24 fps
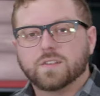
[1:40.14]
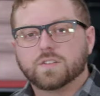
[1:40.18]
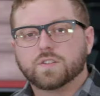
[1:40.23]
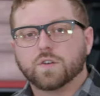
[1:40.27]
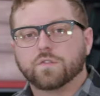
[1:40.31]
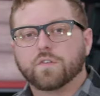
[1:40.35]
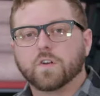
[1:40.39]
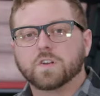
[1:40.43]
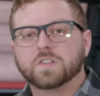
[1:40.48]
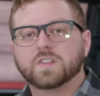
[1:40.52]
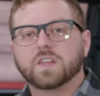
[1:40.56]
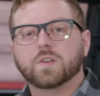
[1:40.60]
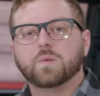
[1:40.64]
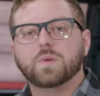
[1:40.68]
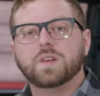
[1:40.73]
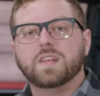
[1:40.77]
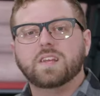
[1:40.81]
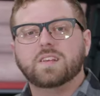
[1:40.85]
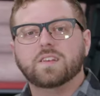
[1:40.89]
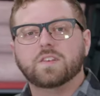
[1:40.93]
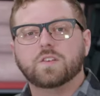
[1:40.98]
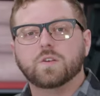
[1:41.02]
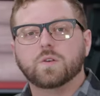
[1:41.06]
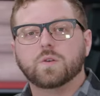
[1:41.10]
so first thing we
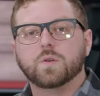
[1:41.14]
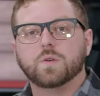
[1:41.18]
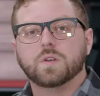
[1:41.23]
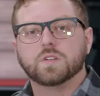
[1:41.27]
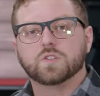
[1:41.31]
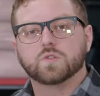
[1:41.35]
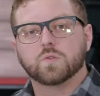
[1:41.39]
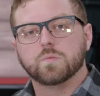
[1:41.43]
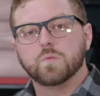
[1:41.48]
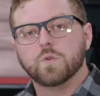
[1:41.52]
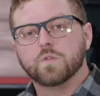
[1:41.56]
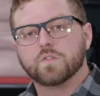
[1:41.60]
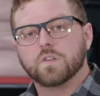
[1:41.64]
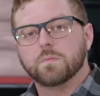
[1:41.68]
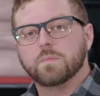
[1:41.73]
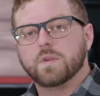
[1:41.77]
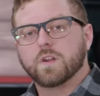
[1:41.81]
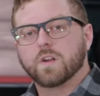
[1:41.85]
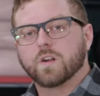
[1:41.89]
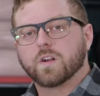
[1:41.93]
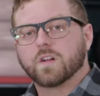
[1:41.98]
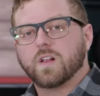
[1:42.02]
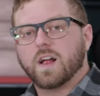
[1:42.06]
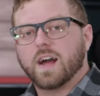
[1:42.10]
need to do is remove the
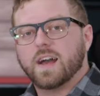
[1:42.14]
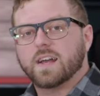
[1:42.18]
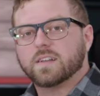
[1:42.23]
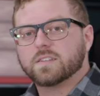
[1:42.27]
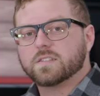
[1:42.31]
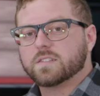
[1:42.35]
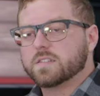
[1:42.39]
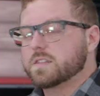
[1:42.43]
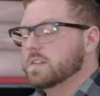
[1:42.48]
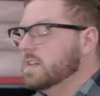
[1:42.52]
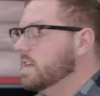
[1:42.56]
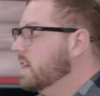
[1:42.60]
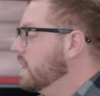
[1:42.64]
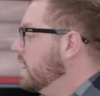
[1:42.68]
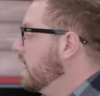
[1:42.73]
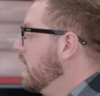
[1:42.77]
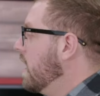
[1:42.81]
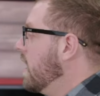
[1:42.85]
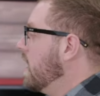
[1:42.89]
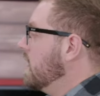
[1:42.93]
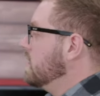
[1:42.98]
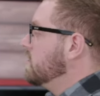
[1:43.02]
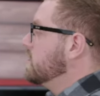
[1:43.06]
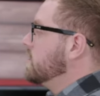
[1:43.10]
mirror glass.
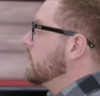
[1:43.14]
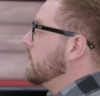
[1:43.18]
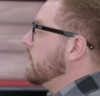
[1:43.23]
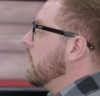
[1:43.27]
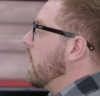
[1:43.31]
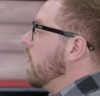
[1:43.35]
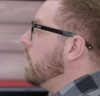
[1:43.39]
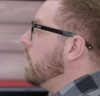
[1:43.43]
Uh, so it